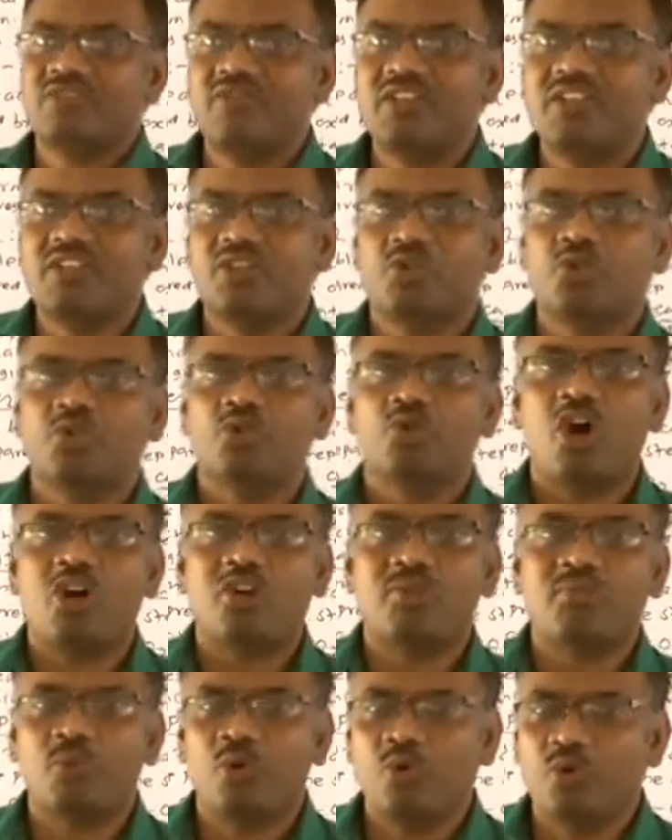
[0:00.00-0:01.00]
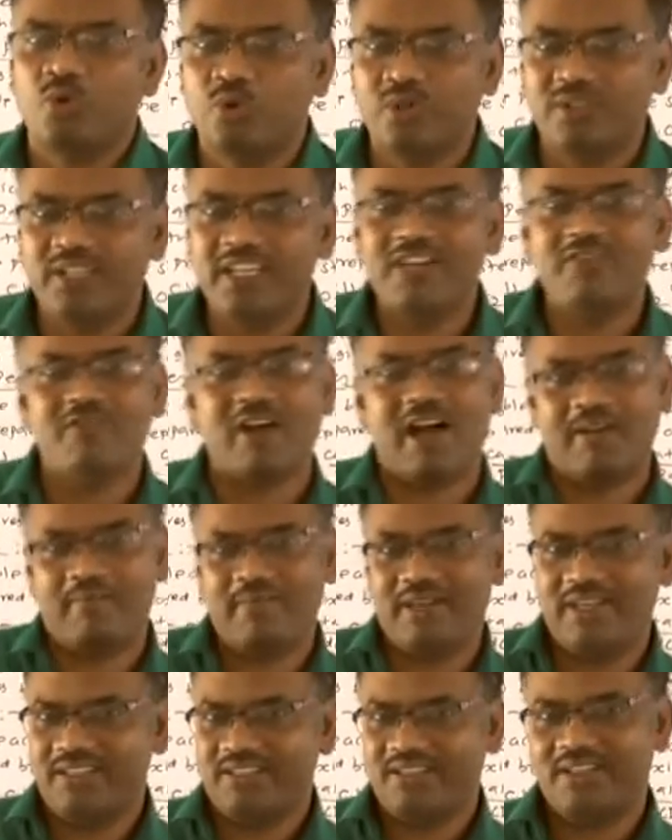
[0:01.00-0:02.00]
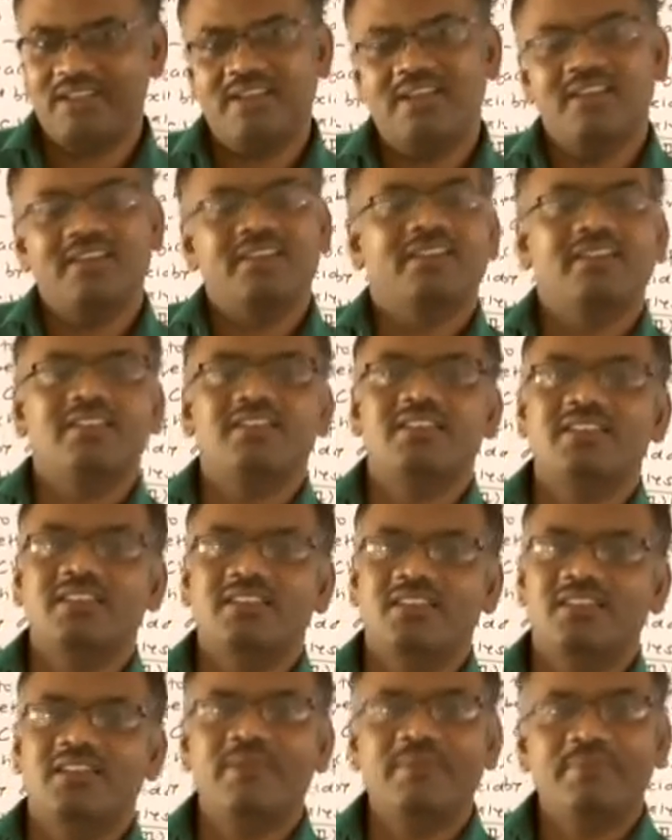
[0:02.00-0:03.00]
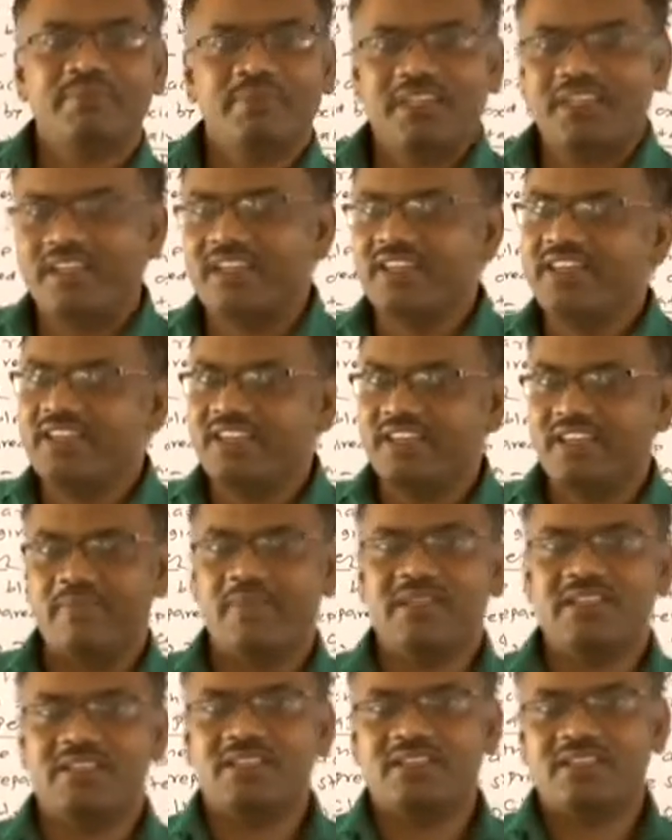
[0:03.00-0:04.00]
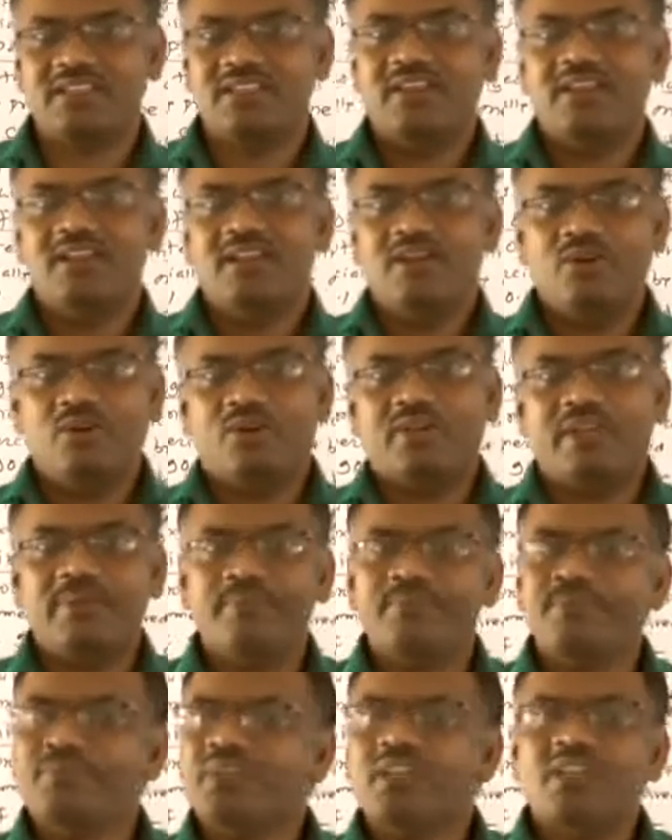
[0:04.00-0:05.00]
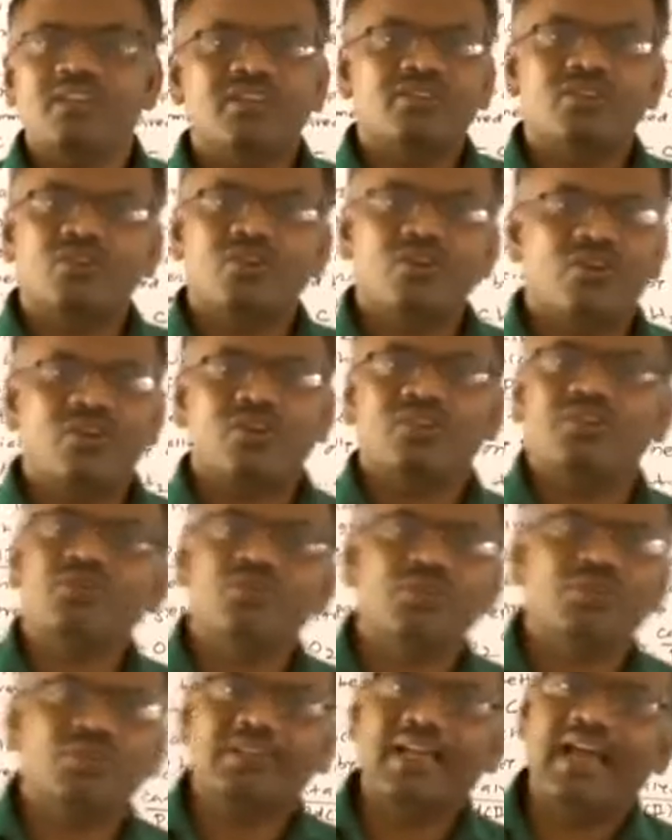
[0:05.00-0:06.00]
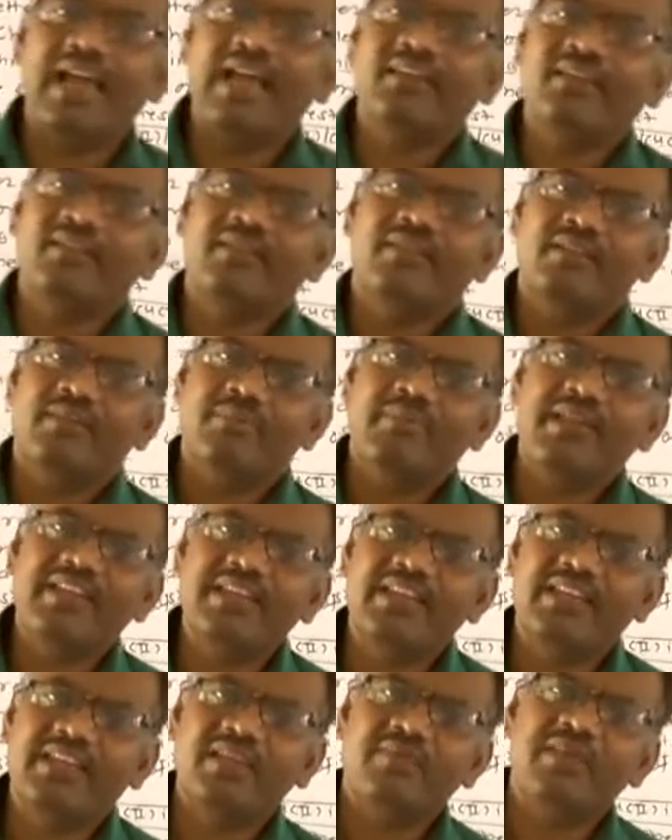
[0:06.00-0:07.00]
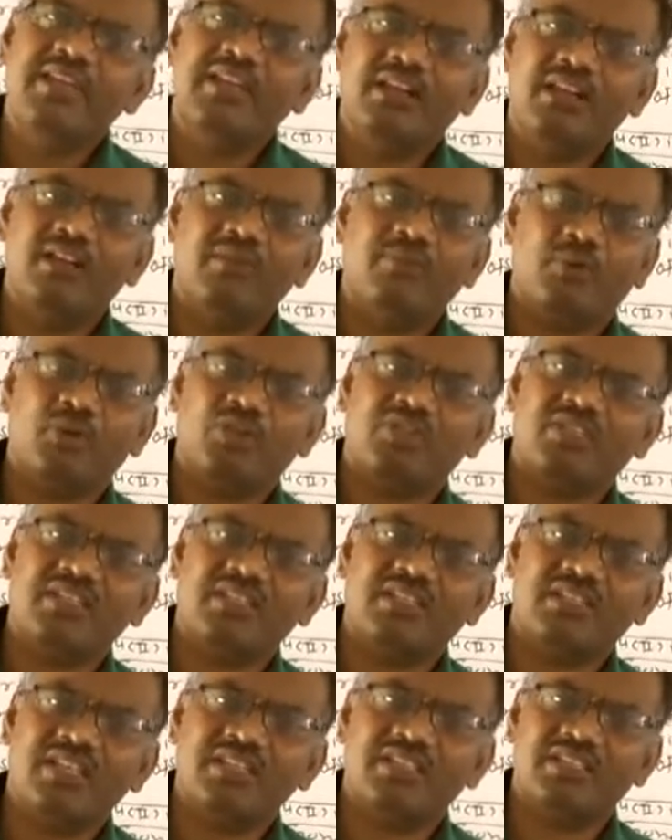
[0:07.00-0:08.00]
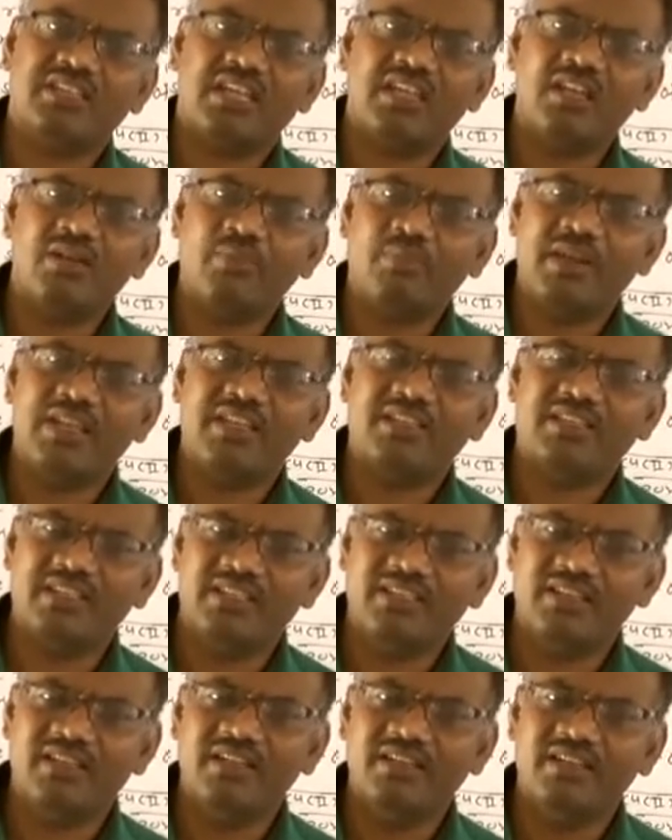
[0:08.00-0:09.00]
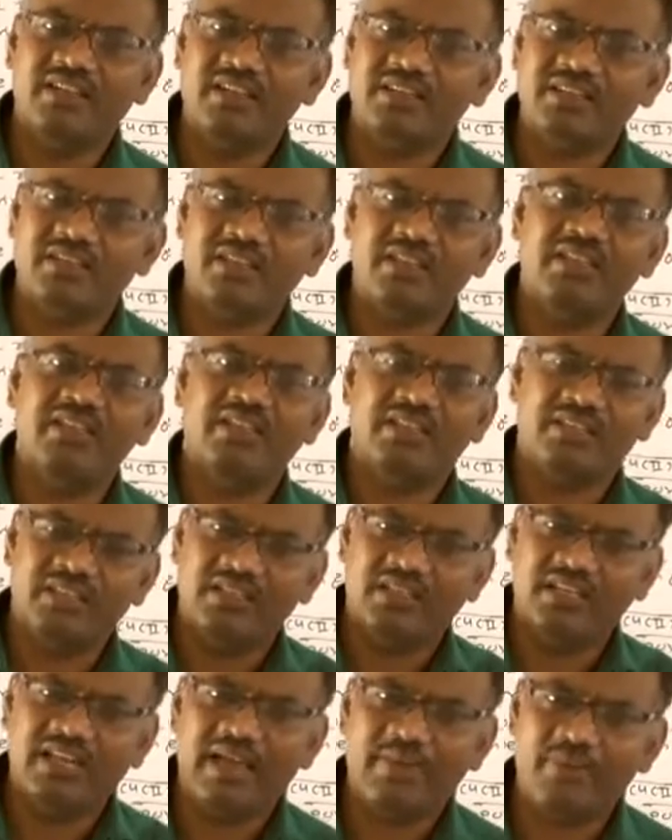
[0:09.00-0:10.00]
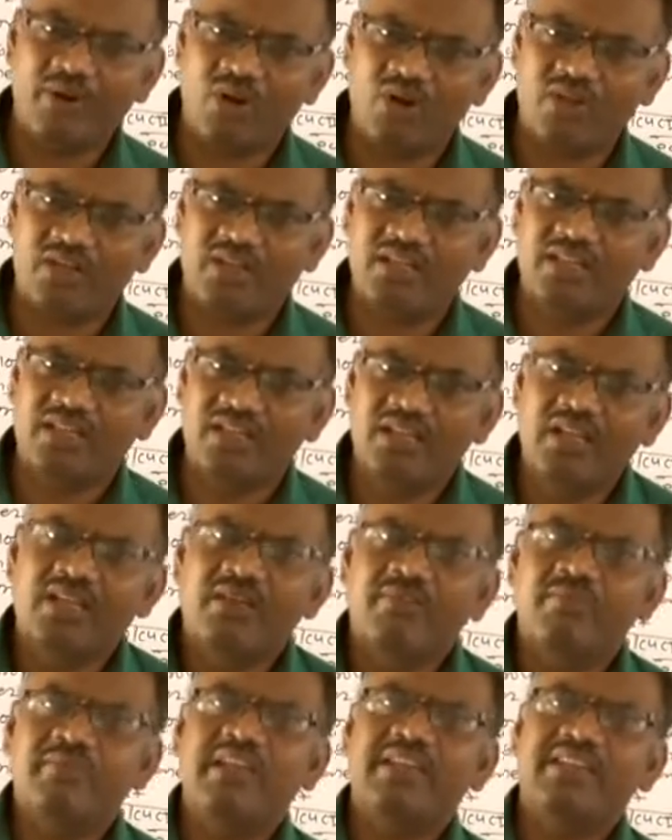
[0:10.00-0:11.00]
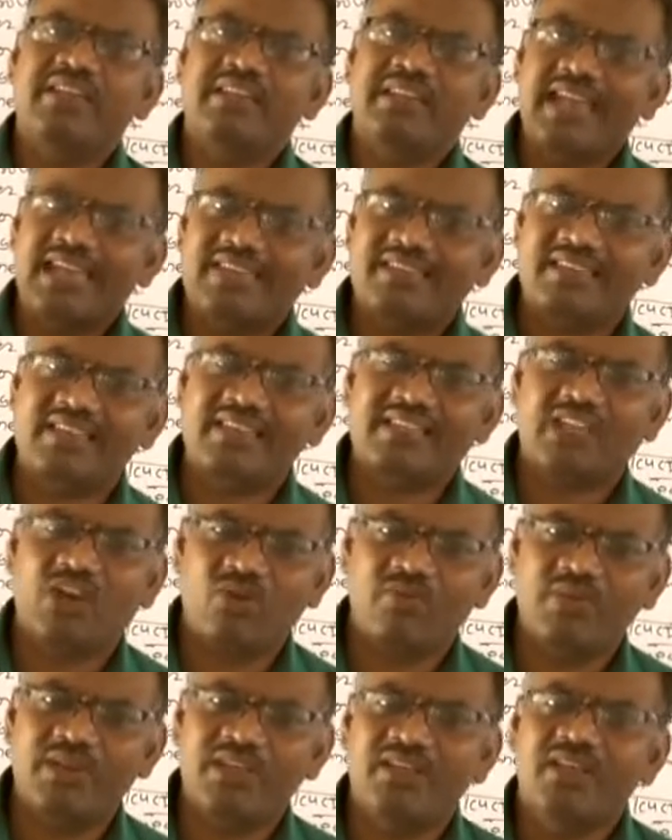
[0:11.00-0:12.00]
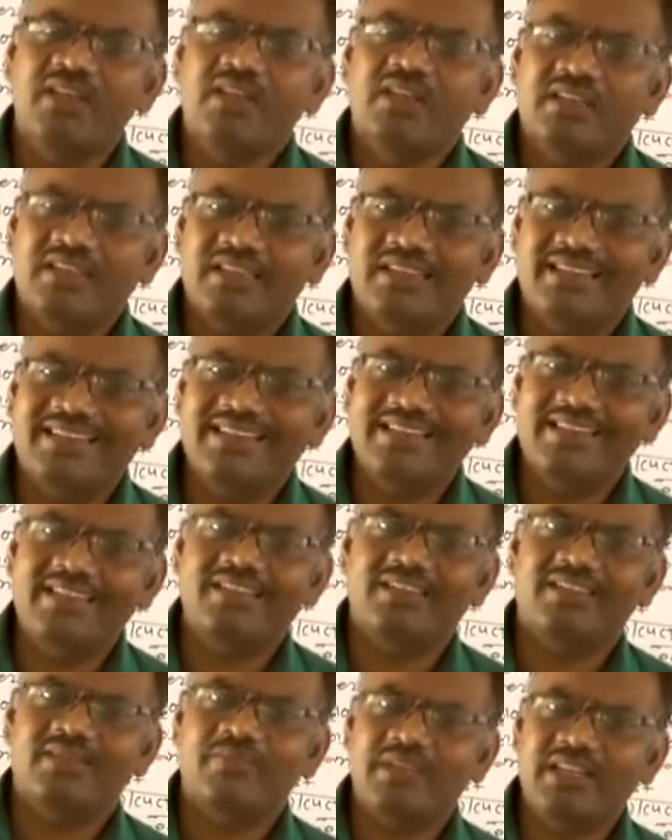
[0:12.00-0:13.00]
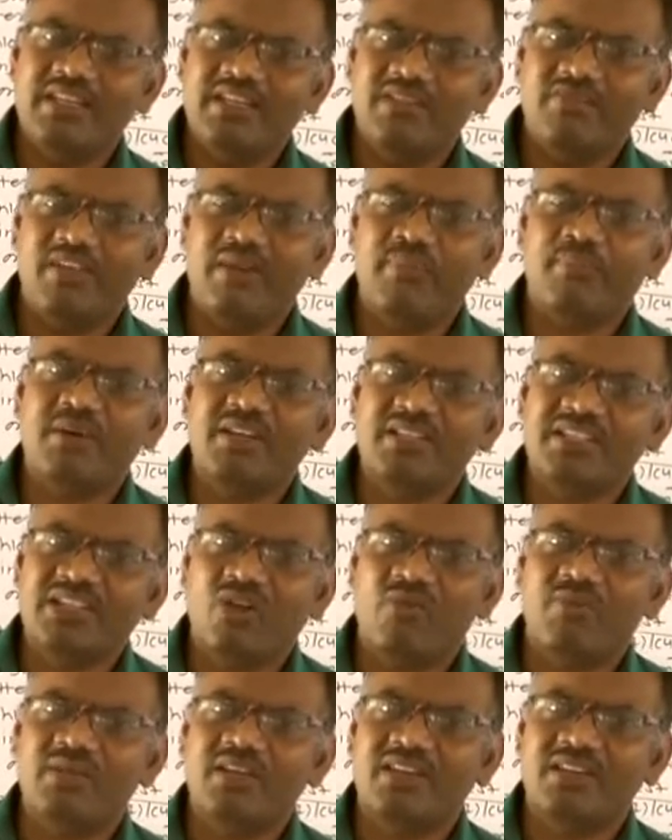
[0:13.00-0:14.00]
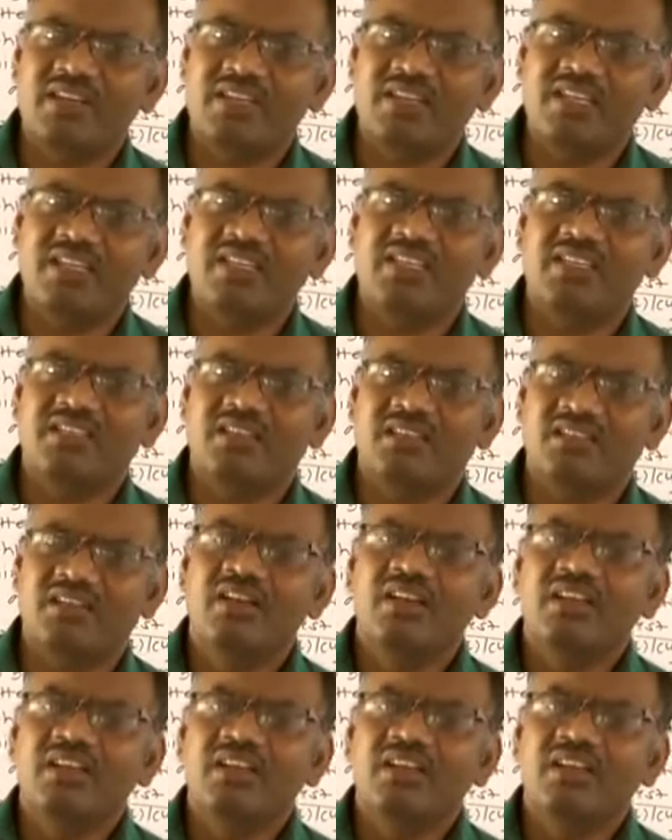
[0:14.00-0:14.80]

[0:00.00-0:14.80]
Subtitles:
which do not pollute the environment. This is the green chemistry. Okay. So, you know that many chemical processes taking place in the industry, in the laboratory, many gases have been released, many vapors have been released,